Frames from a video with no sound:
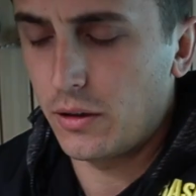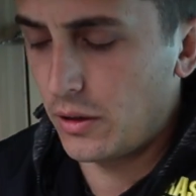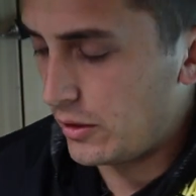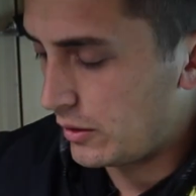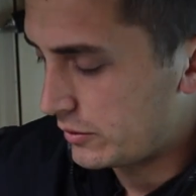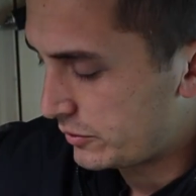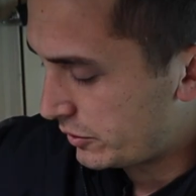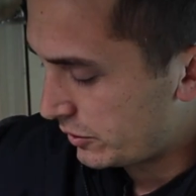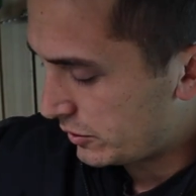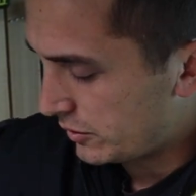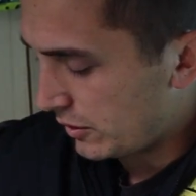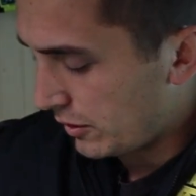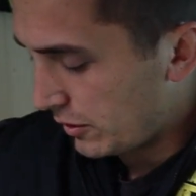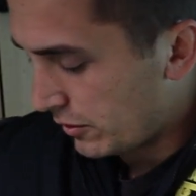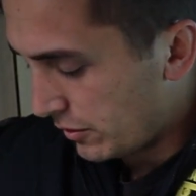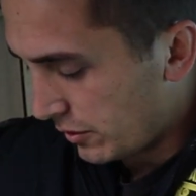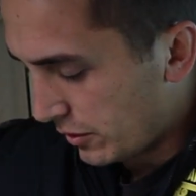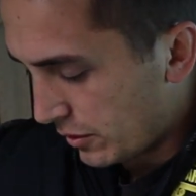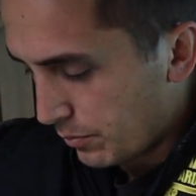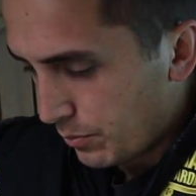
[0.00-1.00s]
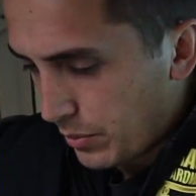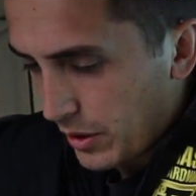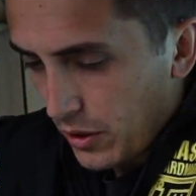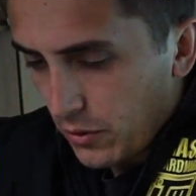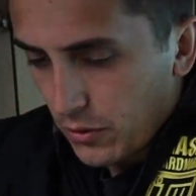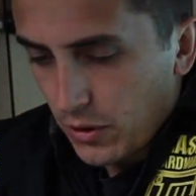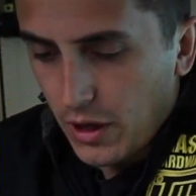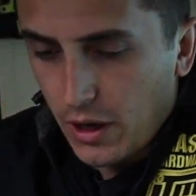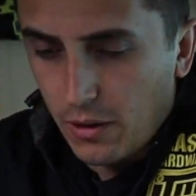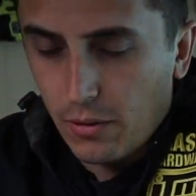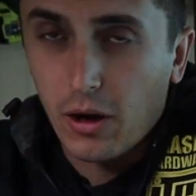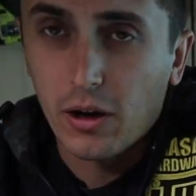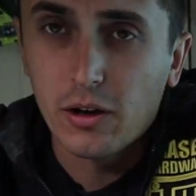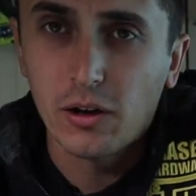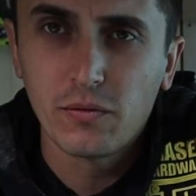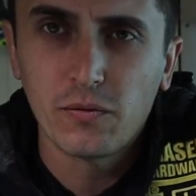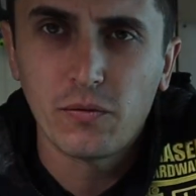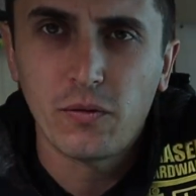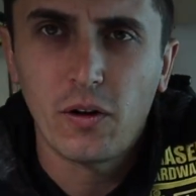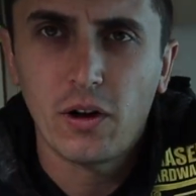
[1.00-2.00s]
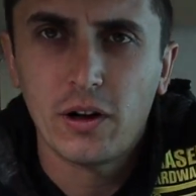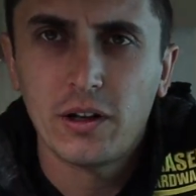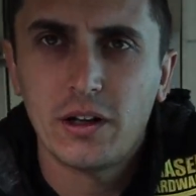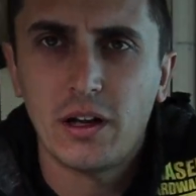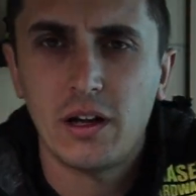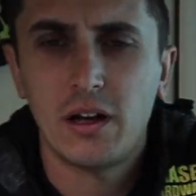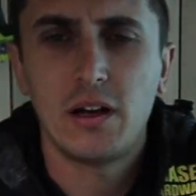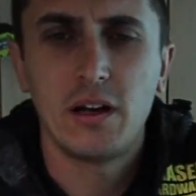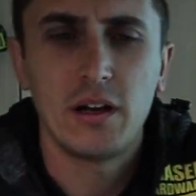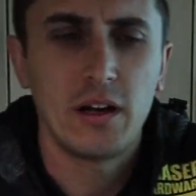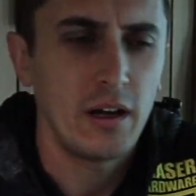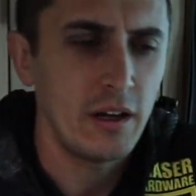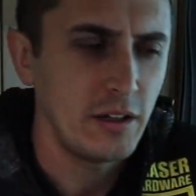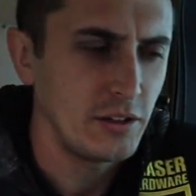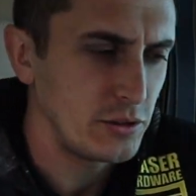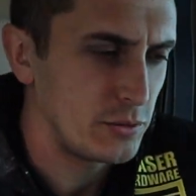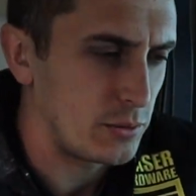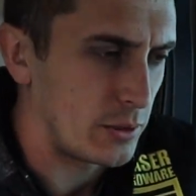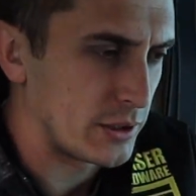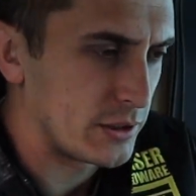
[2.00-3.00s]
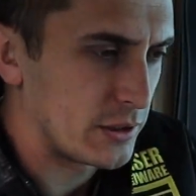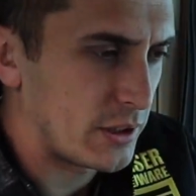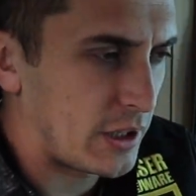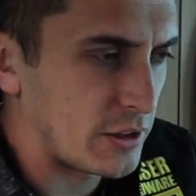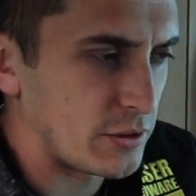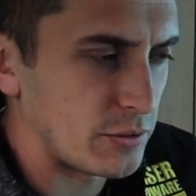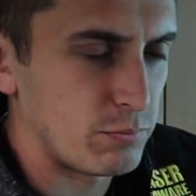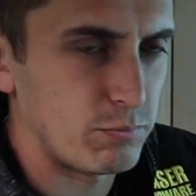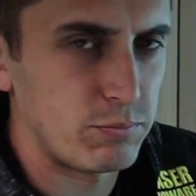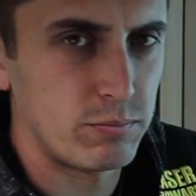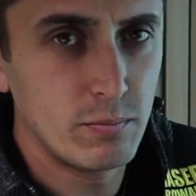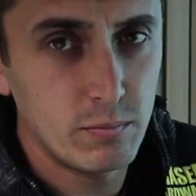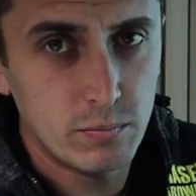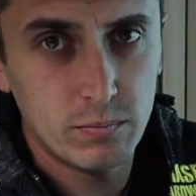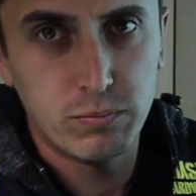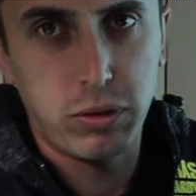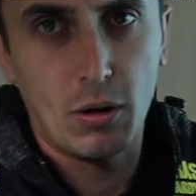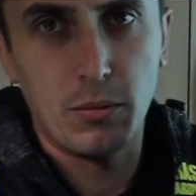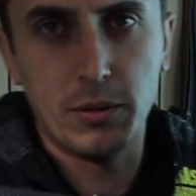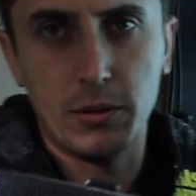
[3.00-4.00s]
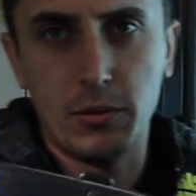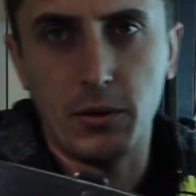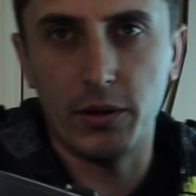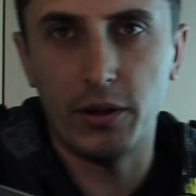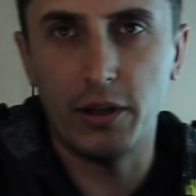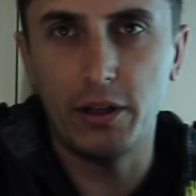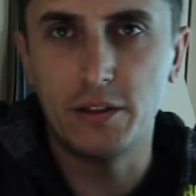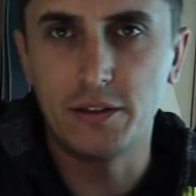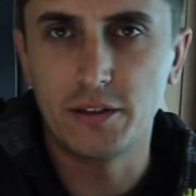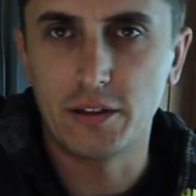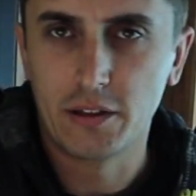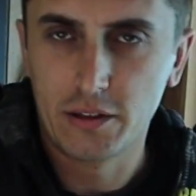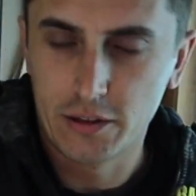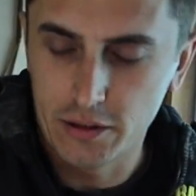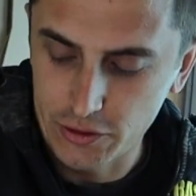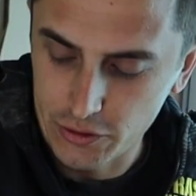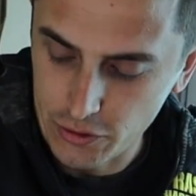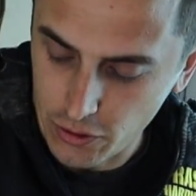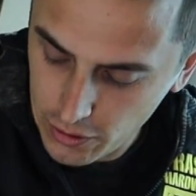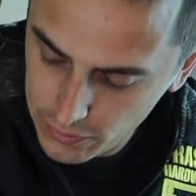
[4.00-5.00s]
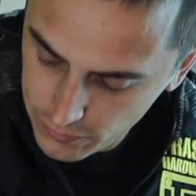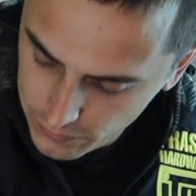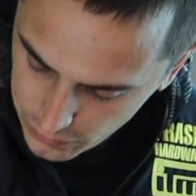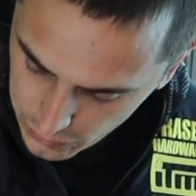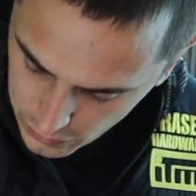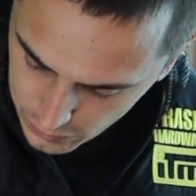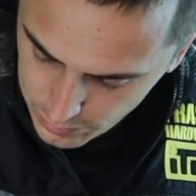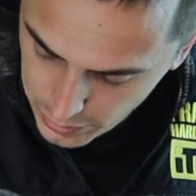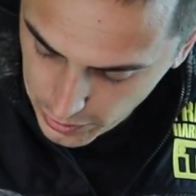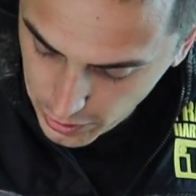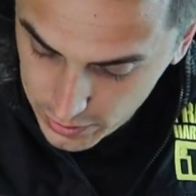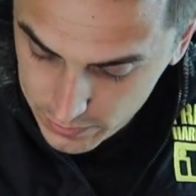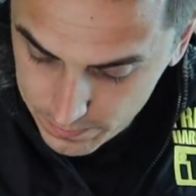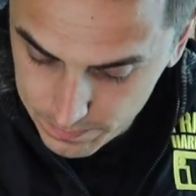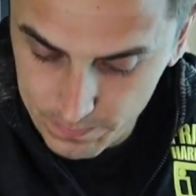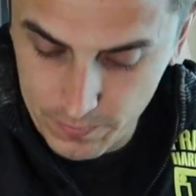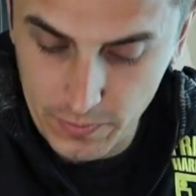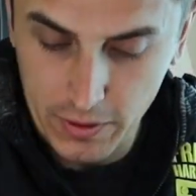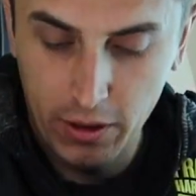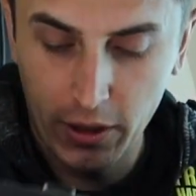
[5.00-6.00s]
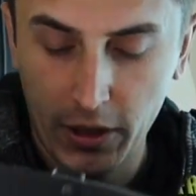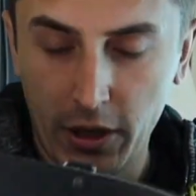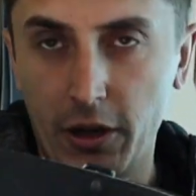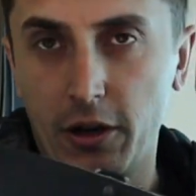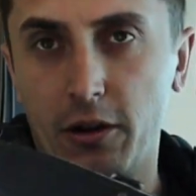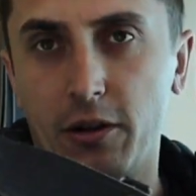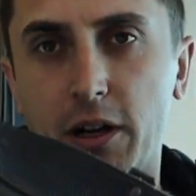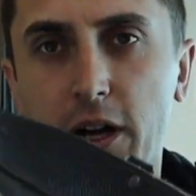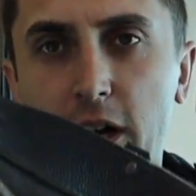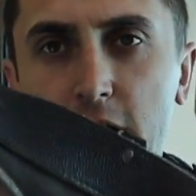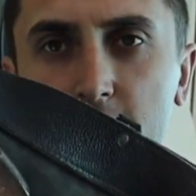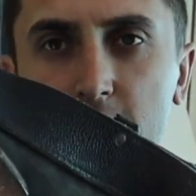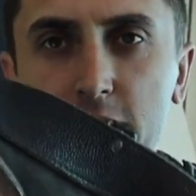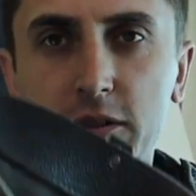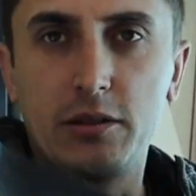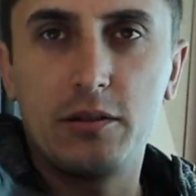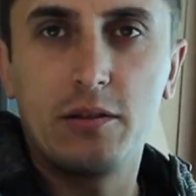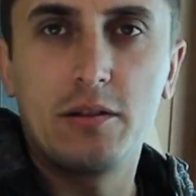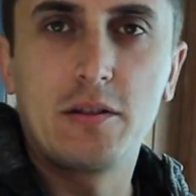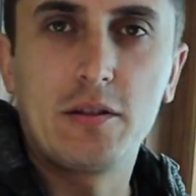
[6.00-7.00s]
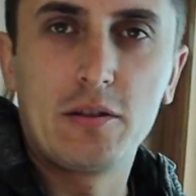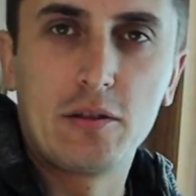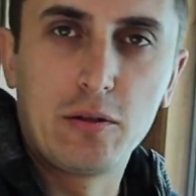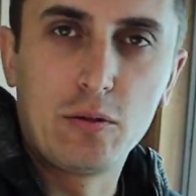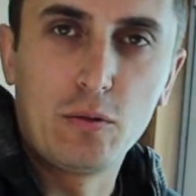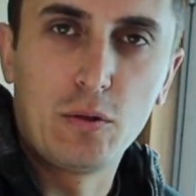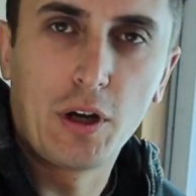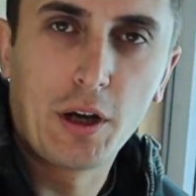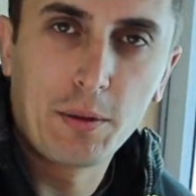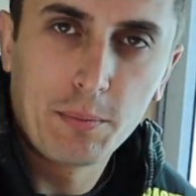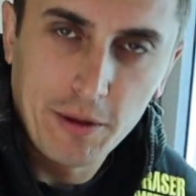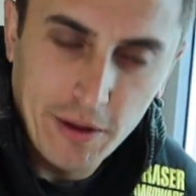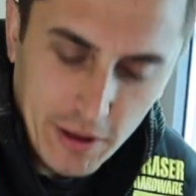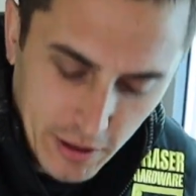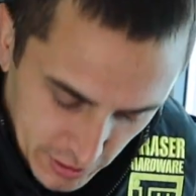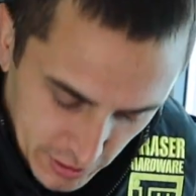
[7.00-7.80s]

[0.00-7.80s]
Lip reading: I just loaded the belt up. I couldn't find an east wing. That's probably what these are designed for, but regardless, this claw hammer that